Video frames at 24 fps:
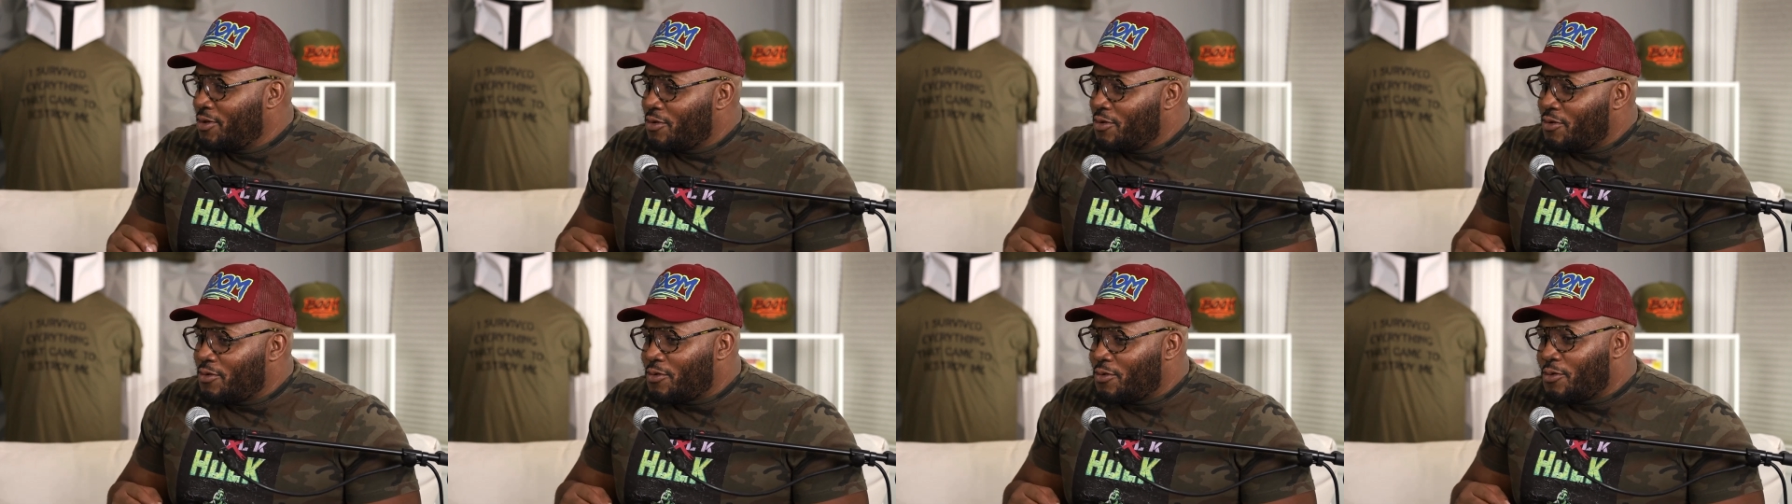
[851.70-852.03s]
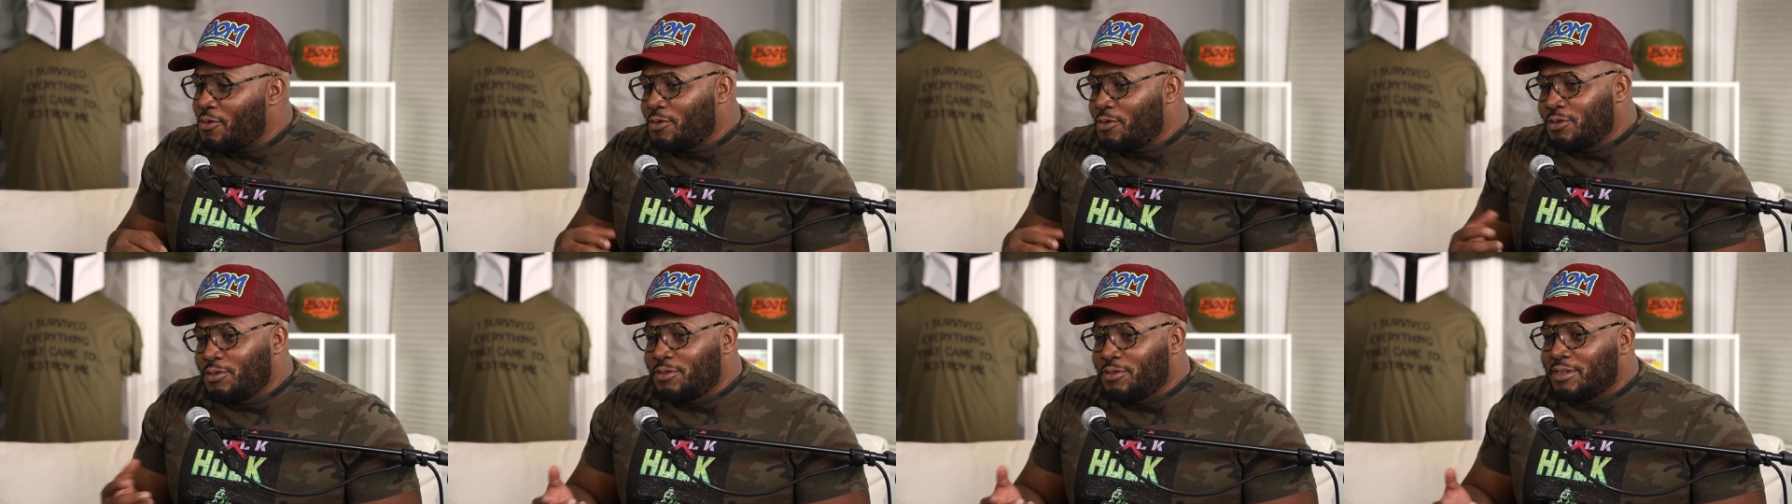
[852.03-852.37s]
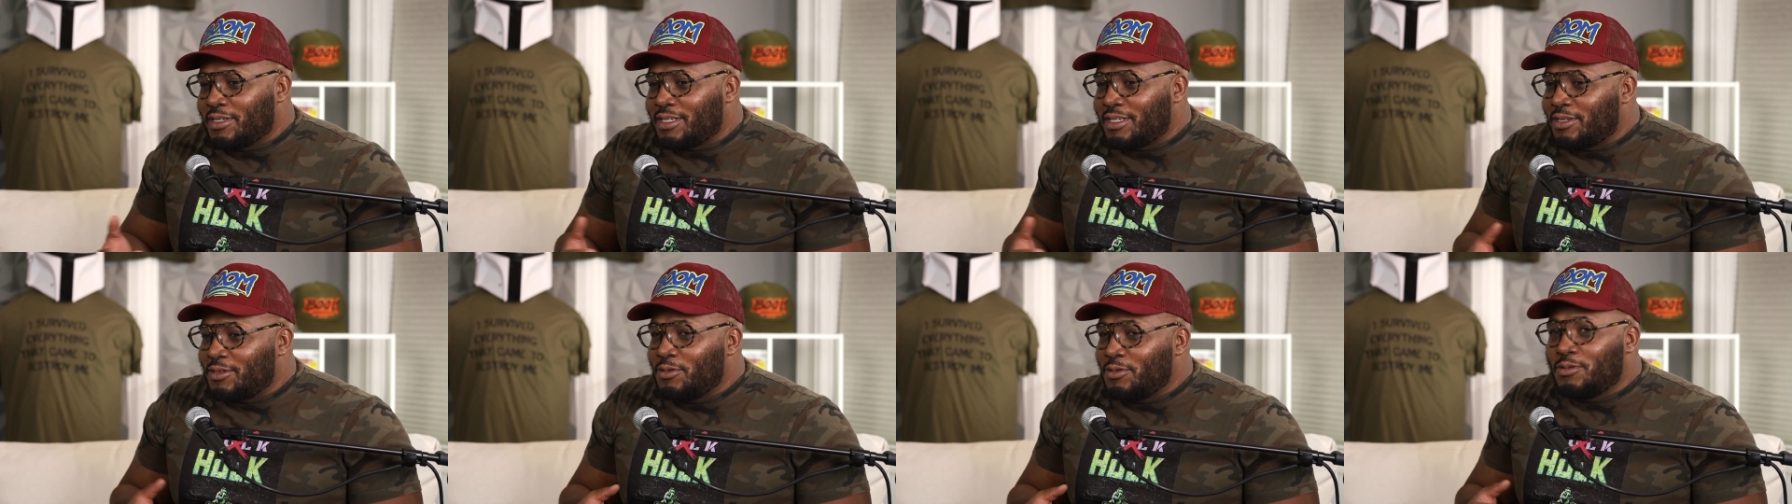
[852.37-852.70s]
or you
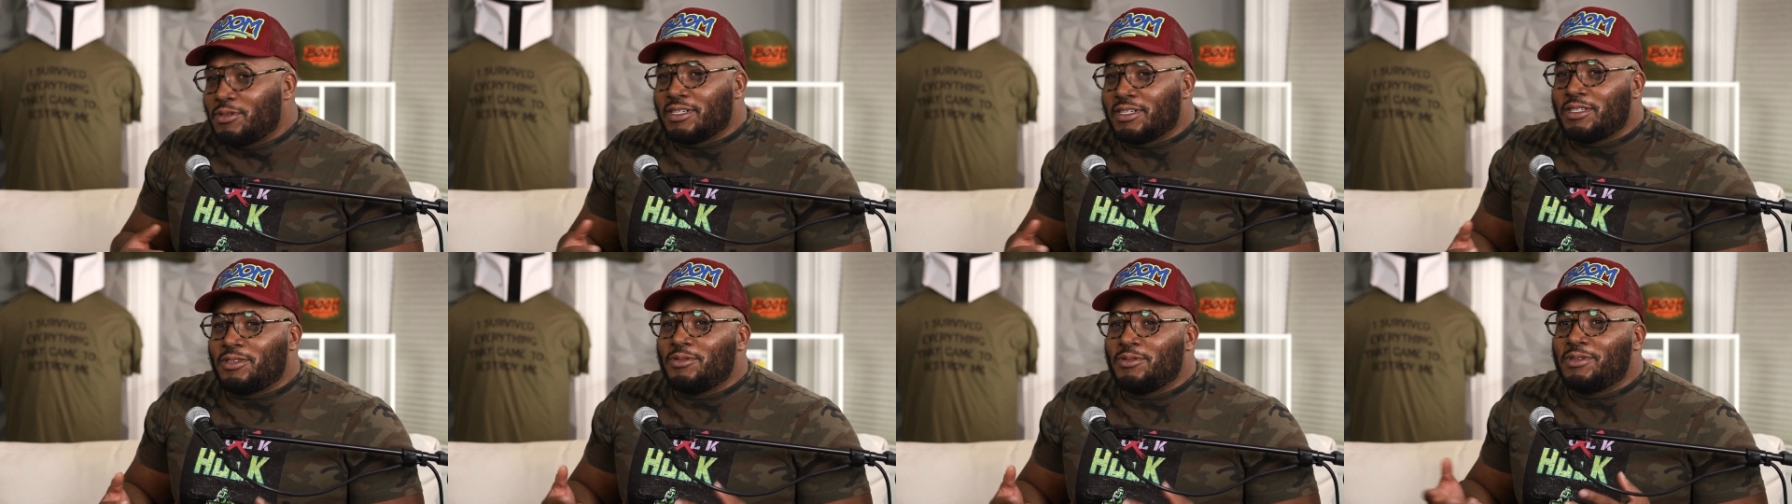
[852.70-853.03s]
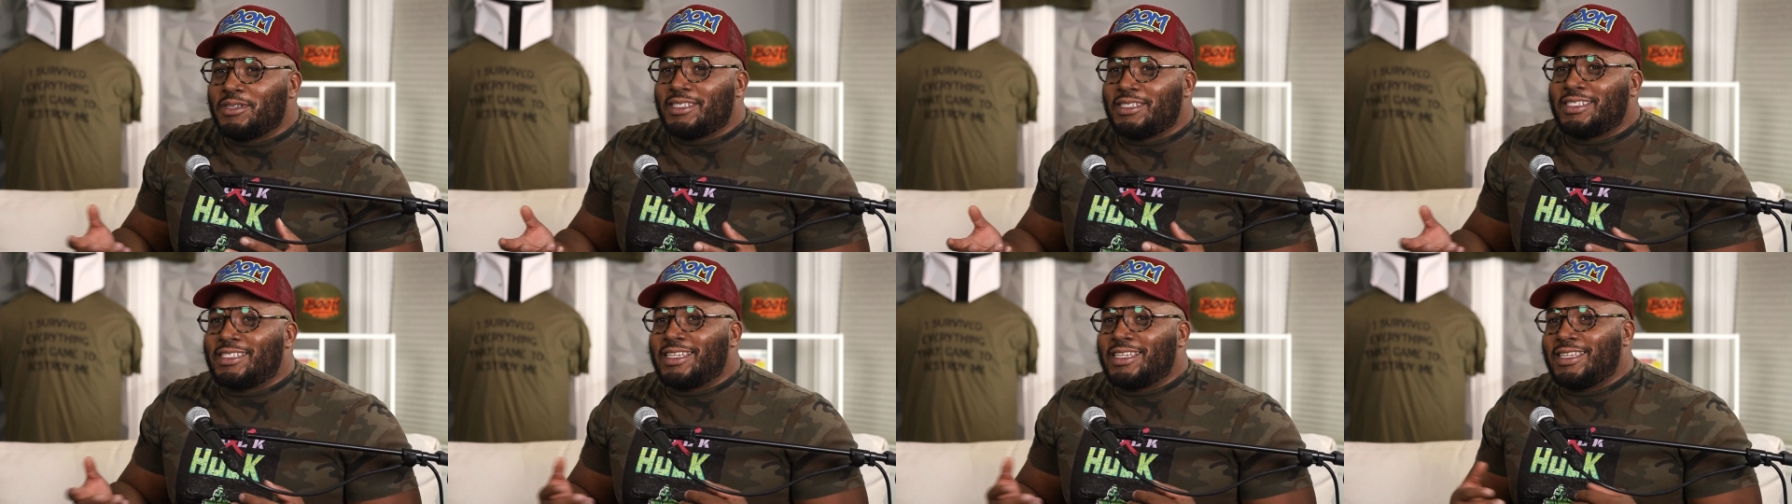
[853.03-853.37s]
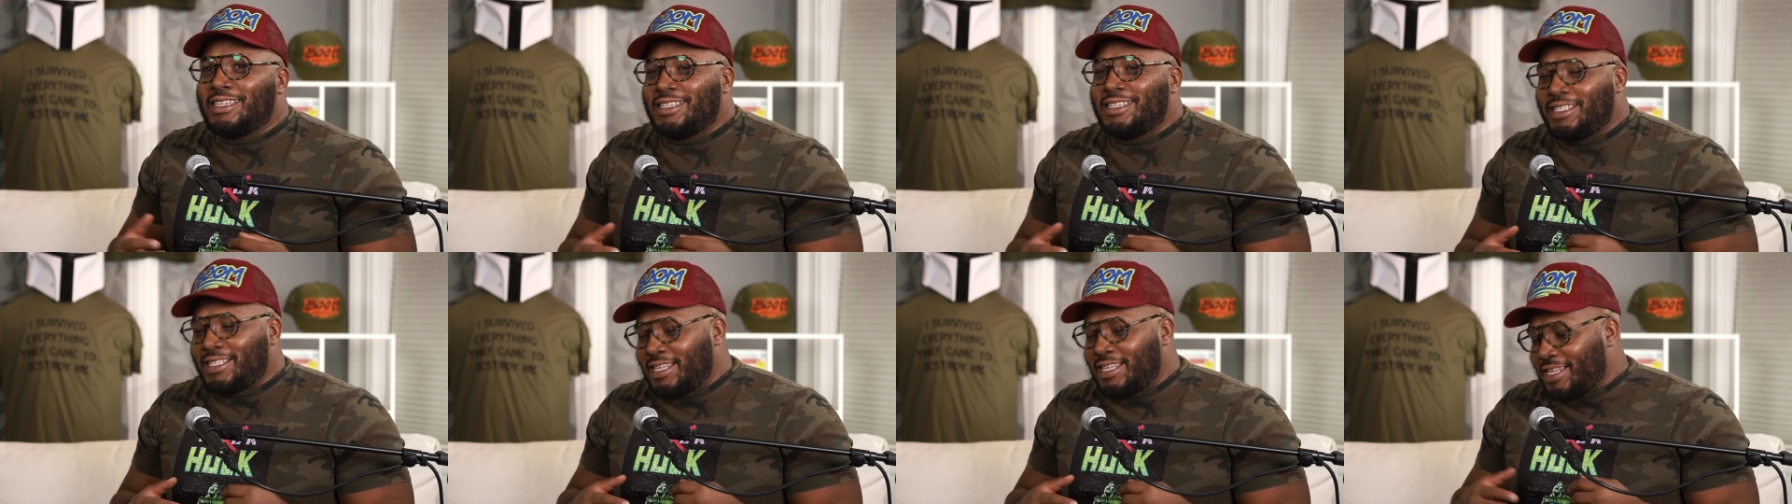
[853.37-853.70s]
could
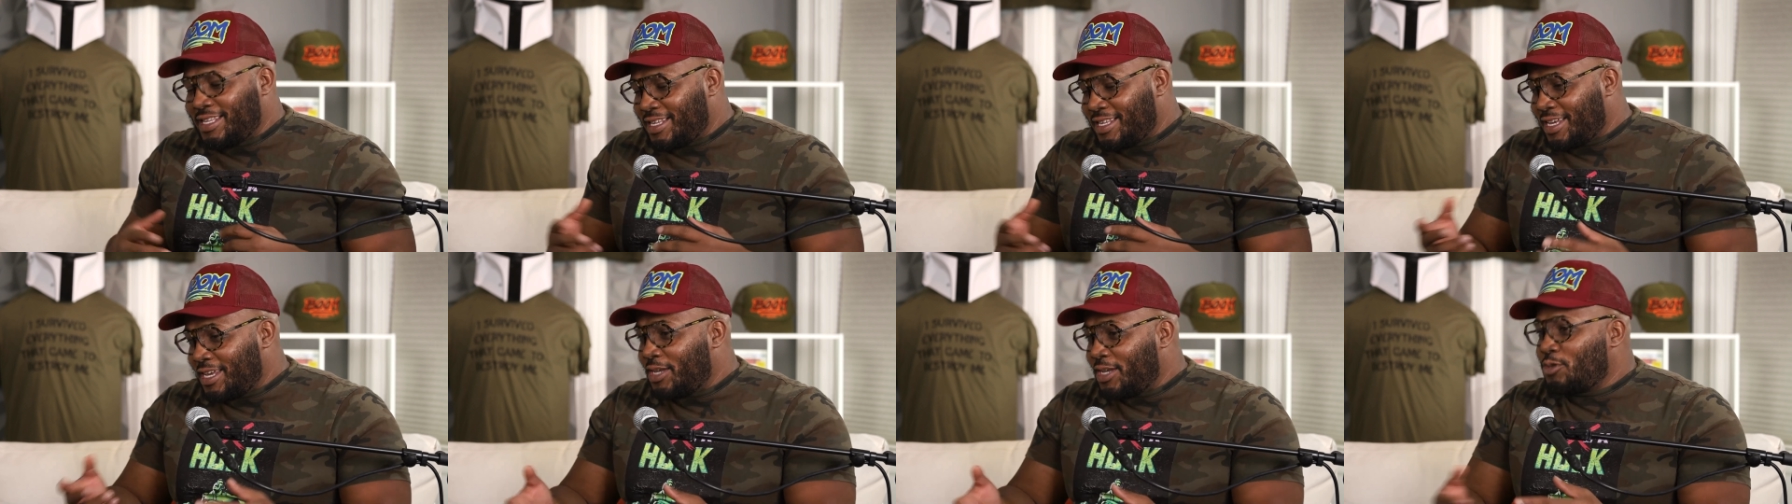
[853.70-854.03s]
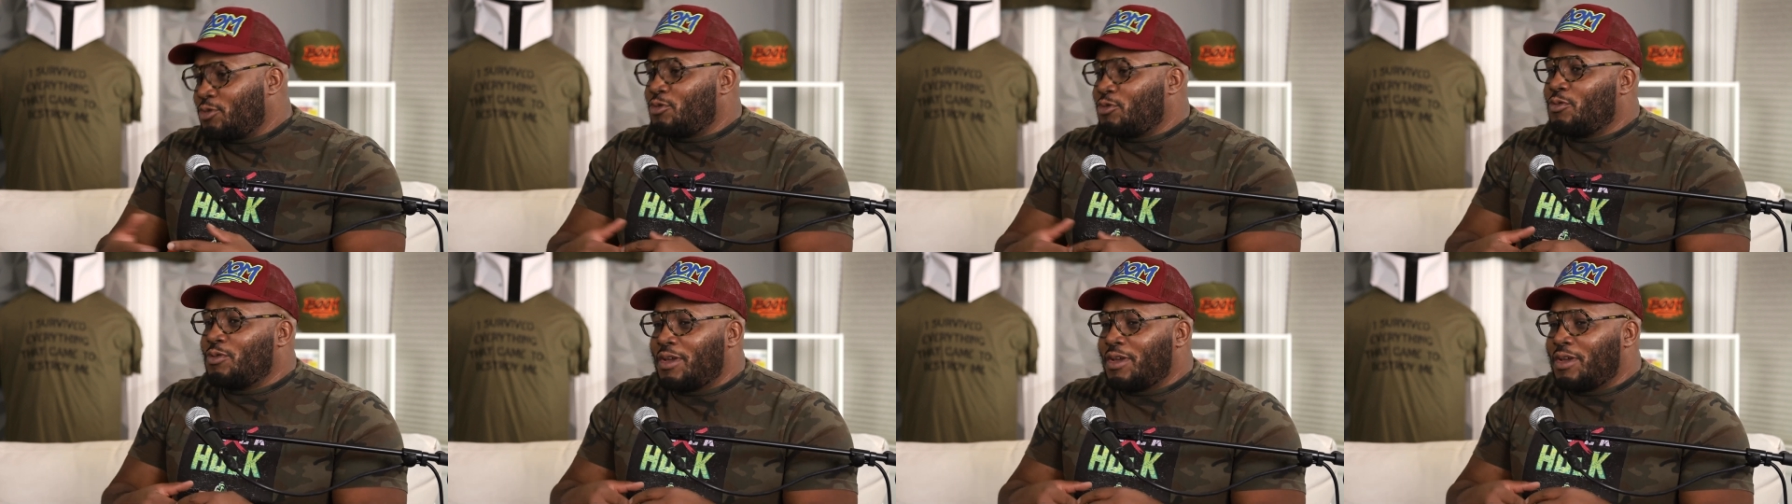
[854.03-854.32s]
sing the intro